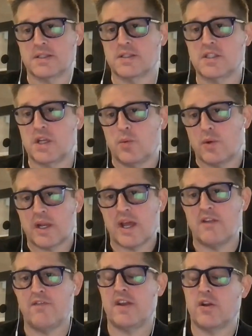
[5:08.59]
And so you want to
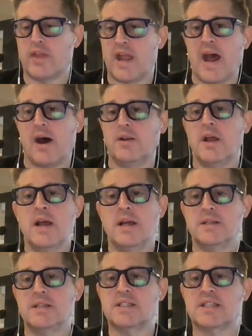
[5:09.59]
kind of figure that out,
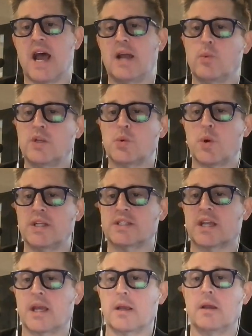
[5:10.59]
decide which one is
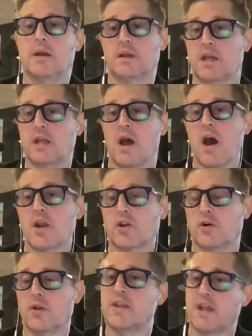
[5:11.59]

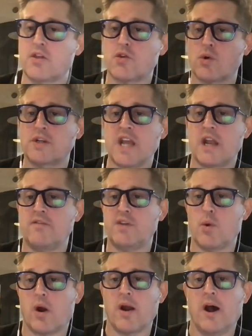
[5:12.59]
canonical, the authoritative
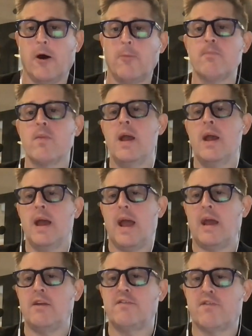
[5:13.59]
URL,
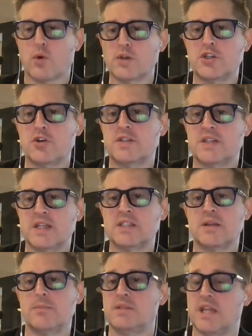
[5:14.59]
and force your
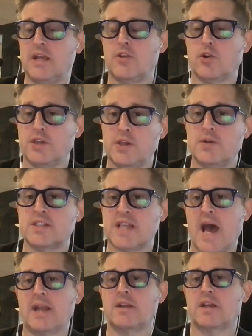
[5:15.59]
system to either use
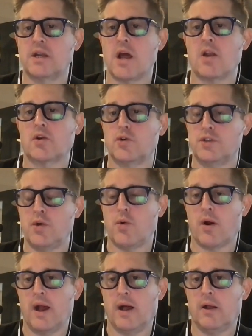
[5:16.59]
that canonical
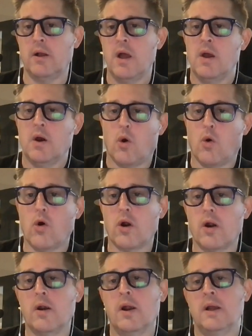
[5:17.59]
URL
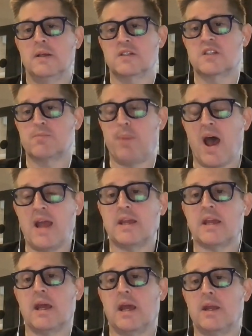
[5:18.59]
or
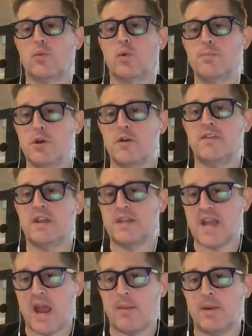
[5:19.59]
spike and remove the
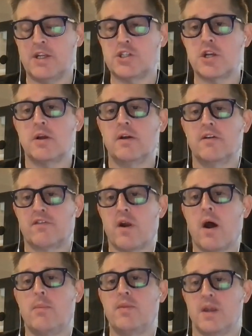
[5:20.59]
damage
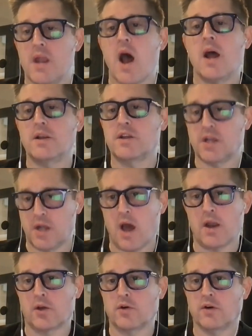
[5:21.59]
from the
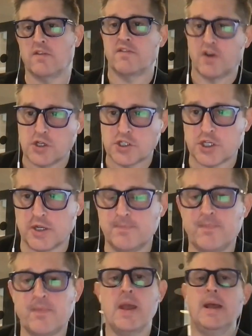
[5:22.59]
non-canonical version.
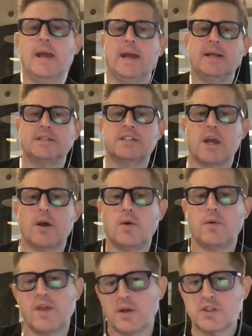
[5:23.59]
And
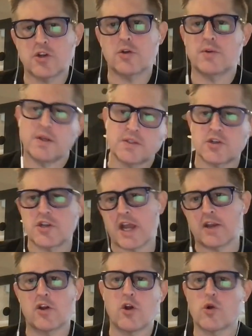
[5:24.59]
so those are
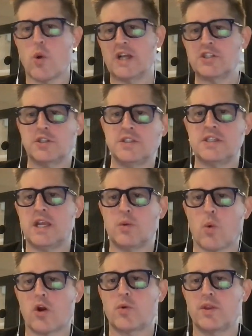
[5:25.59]
technical questions you need to
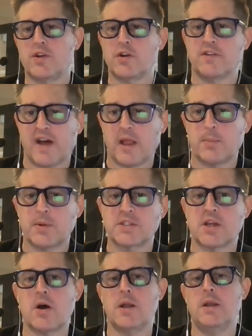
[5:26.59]
work with your developers
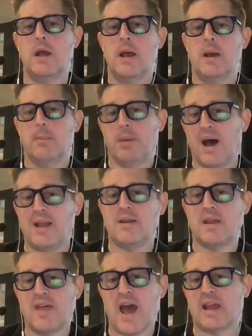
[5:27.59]
on, but
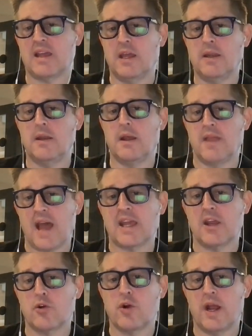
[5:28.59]
that can
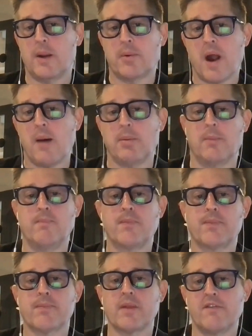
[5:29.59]
create a problem
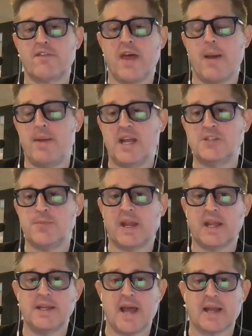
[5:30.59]
for that page being
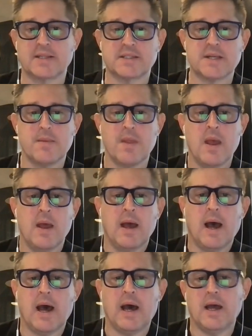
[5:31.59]
indexed.
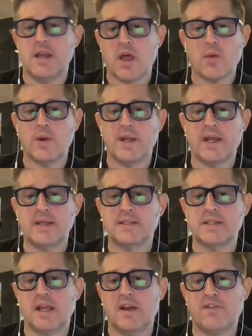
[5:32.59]
Another one
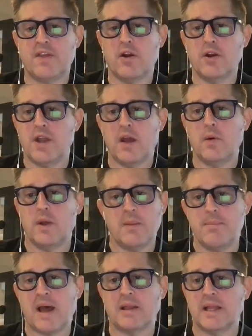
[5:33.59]
is if there are no
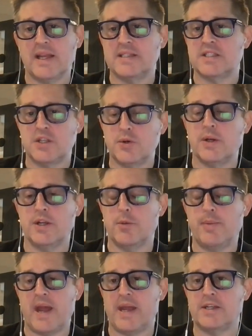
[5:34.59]
inbound links to a new
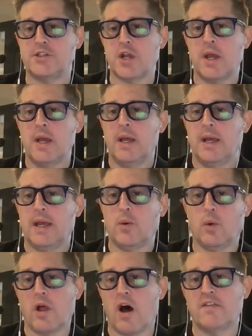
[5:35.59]
page, it
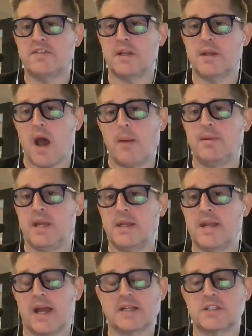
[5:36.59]
will often not be
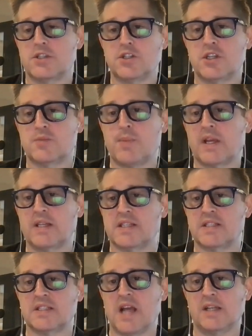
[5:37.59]
indexed just because
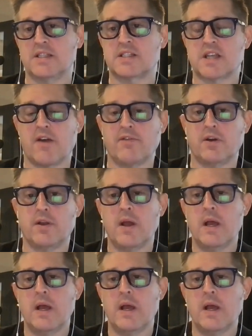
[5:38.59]
it's not discovered.